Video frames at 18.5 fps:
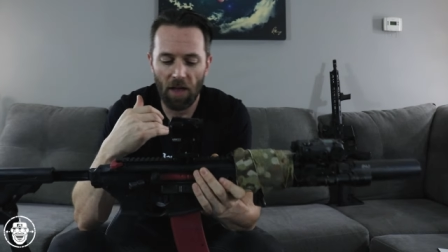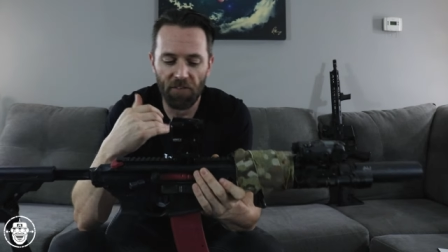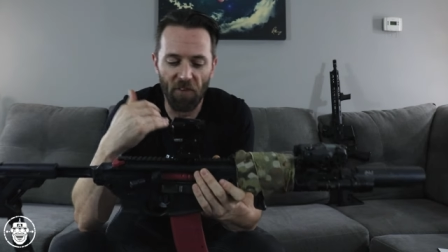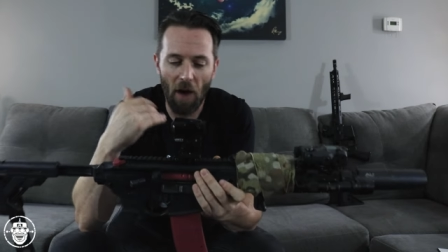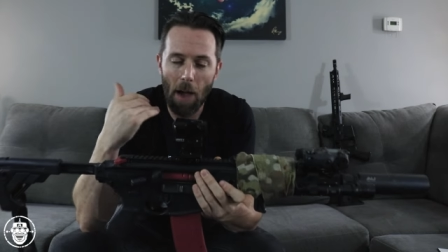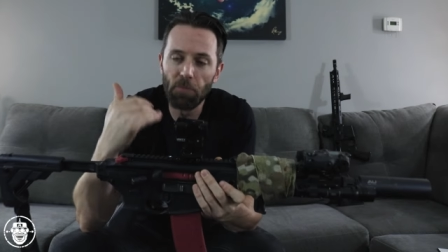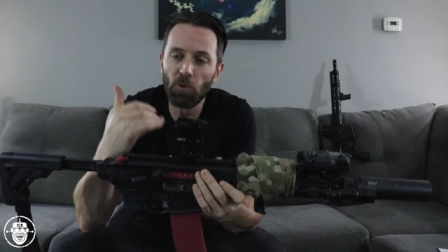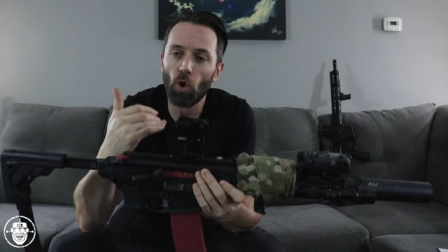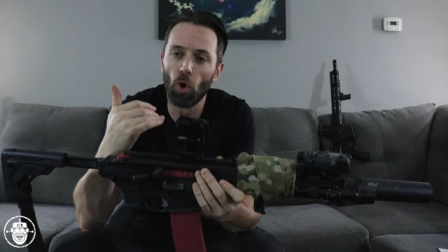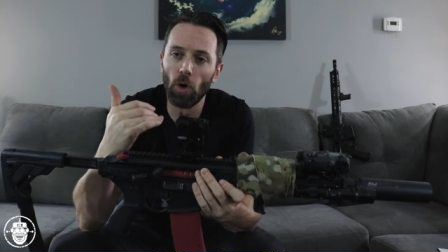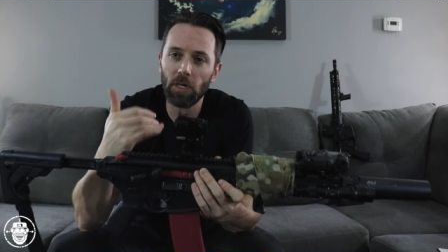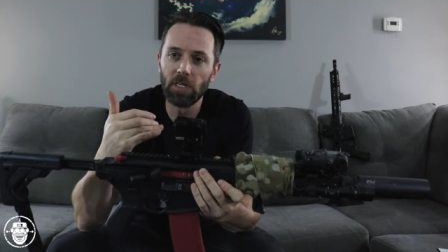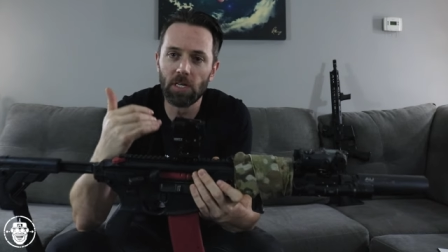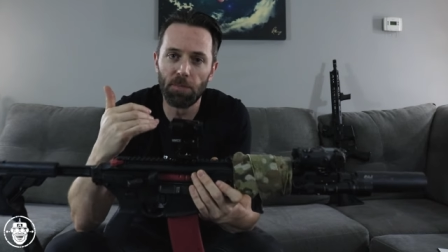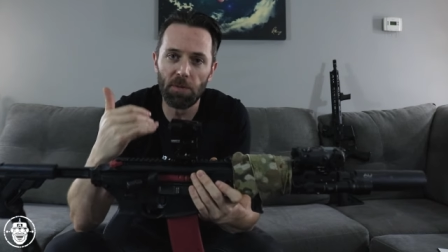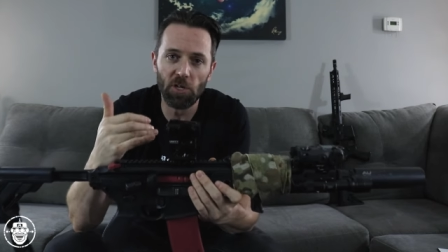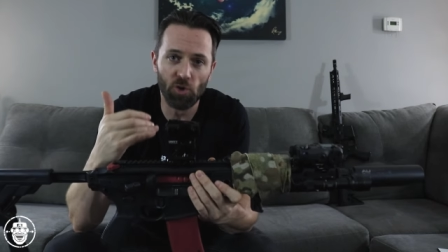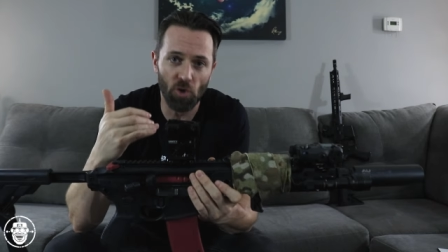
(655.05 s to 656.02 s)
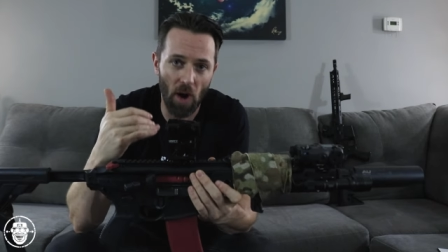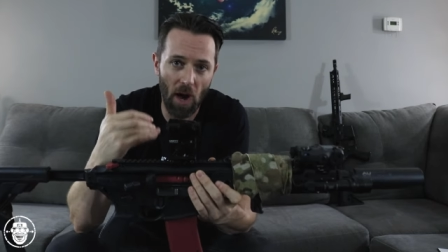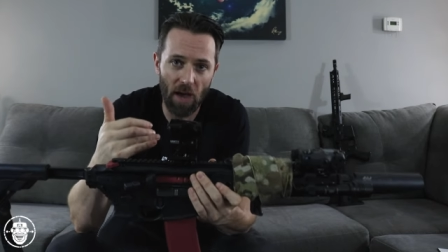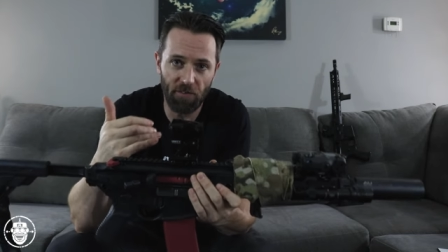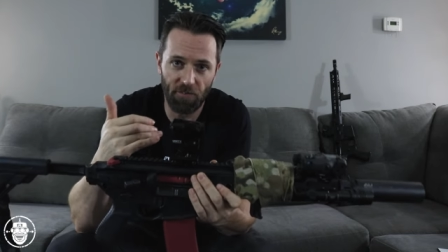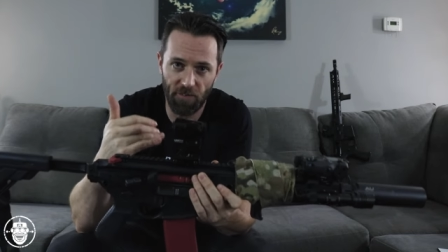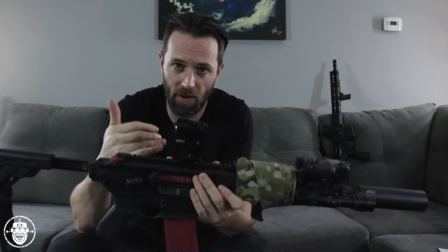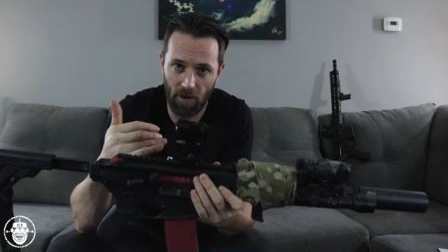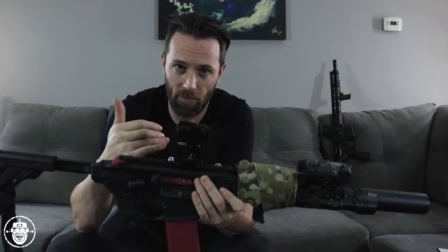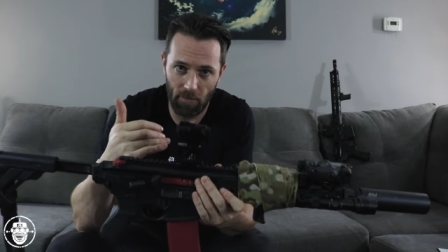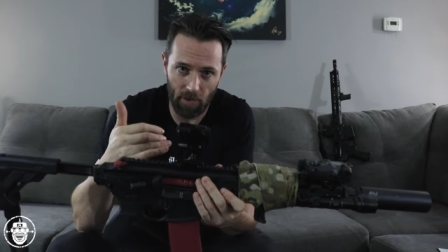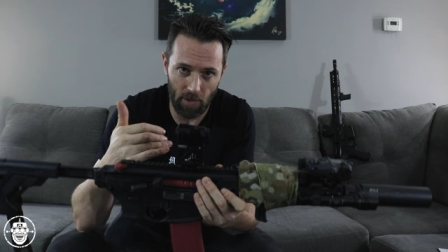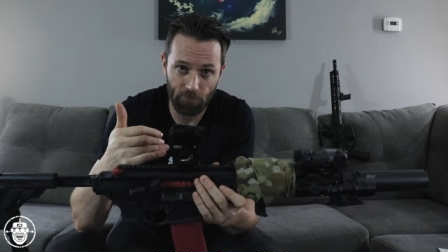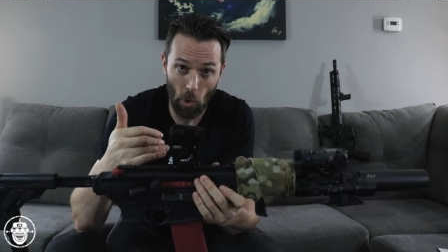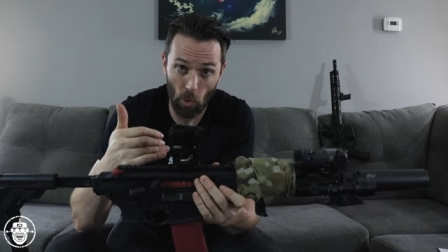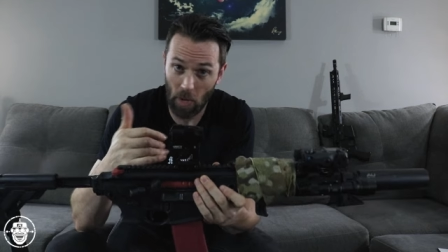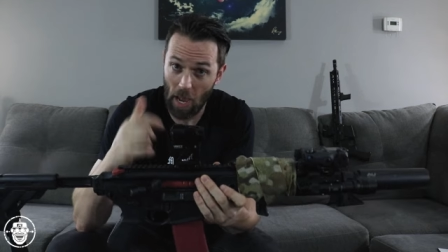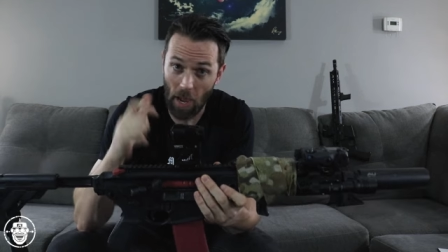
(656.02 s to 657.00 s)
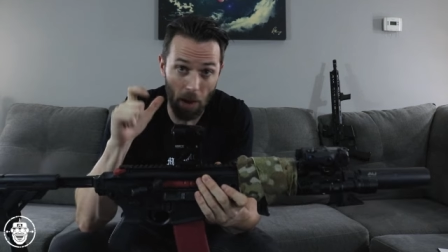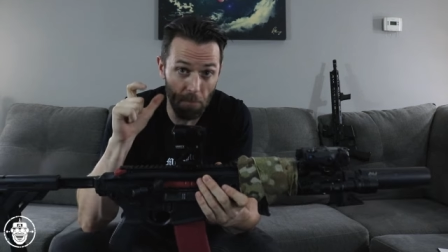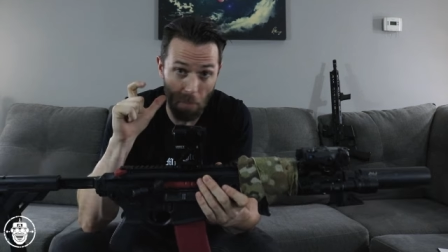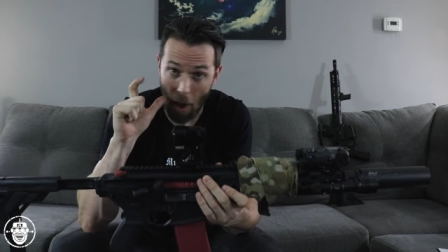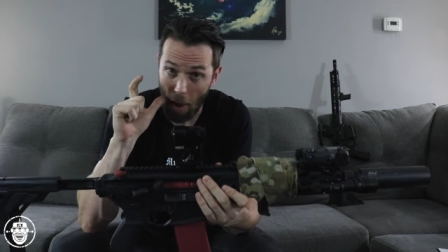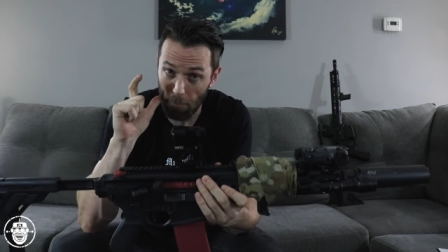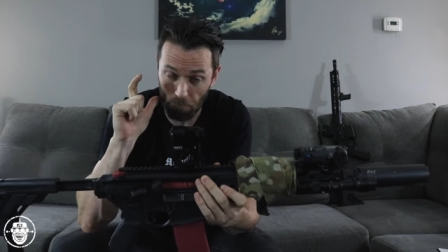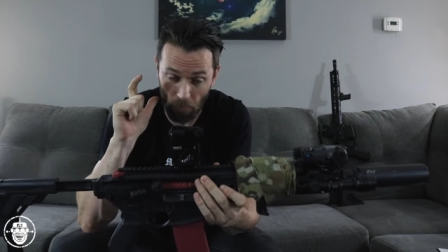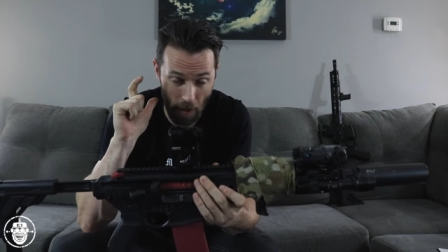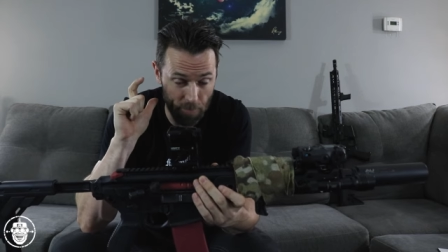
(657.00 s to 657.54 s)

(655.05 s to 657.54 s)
If I'm going to be dry firing, okay, I'm, I'm,